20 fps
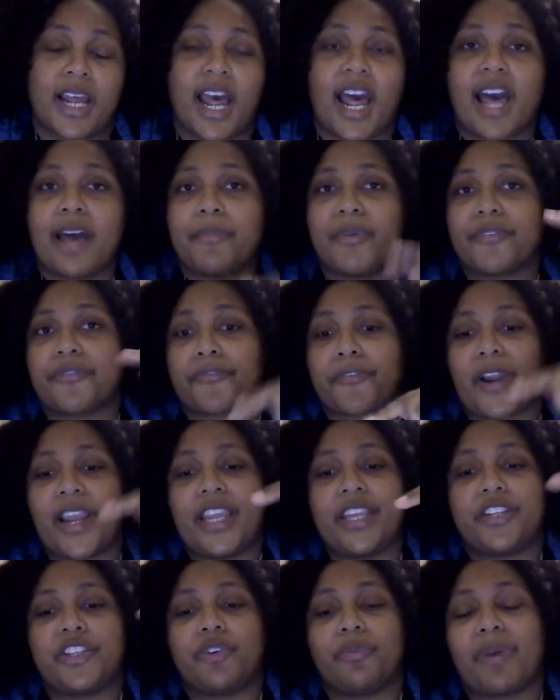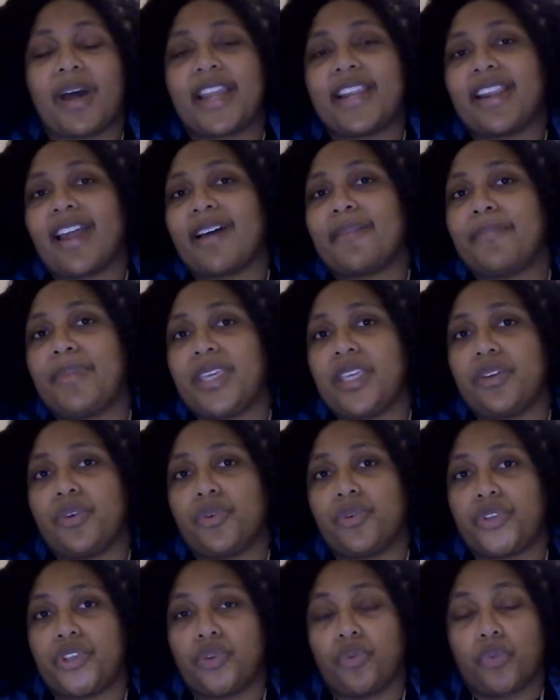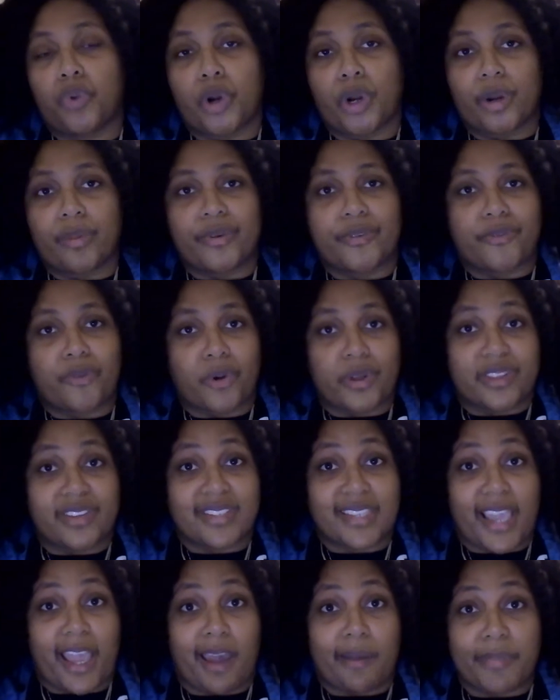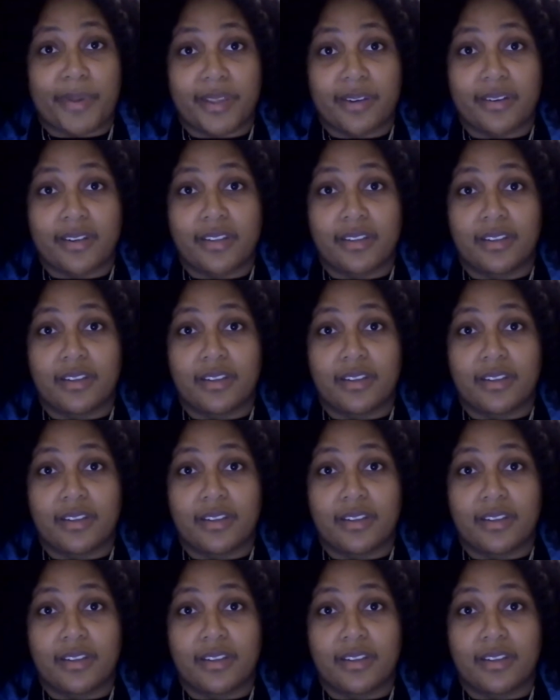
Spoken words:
I'm afraid you might not be who you were before this happened.